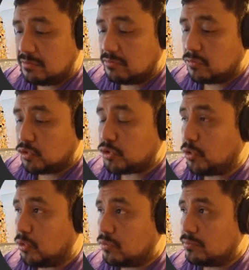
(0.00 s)
True,
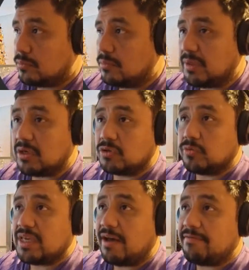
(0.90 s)
because we
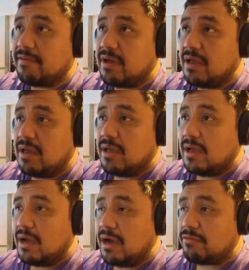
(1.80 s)
have
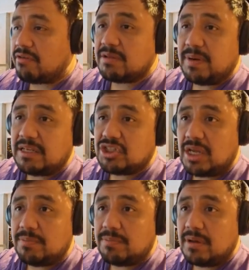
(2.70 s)
a right blend
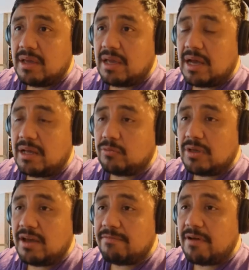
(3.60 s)
shape, and we
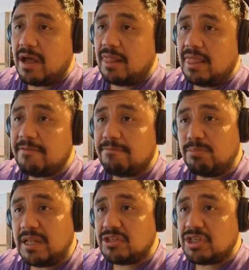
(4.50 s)
have a left
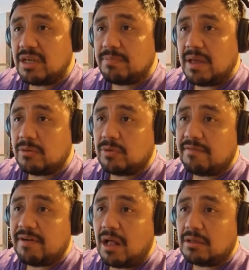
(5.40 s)
blend shape, and we have
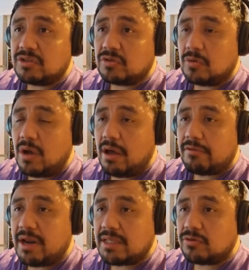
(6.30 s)
also a
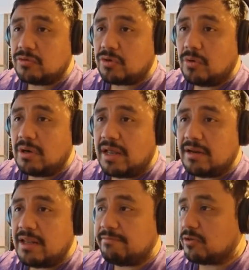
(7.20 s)
right control and a
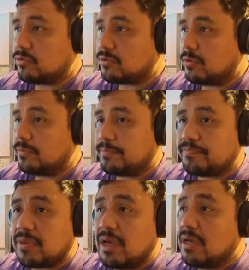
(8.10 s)
left control.
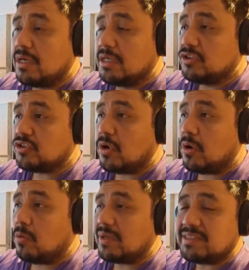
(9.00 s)
So
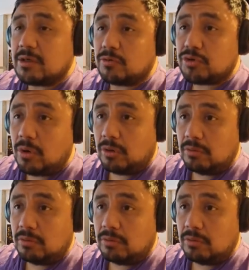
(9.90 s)
what's the control?